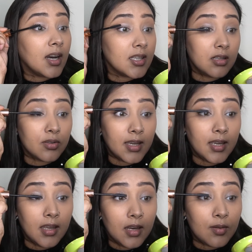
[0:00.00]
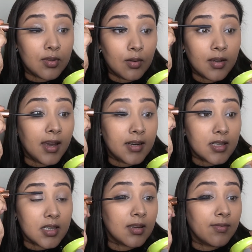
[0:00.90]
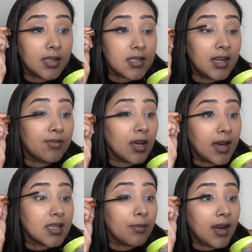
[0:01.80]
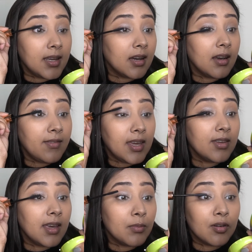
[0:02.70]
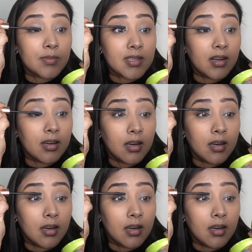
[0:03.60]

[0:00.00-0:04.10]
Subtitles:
It is a beautiful mascara. It adds so much drama to your eyelashes.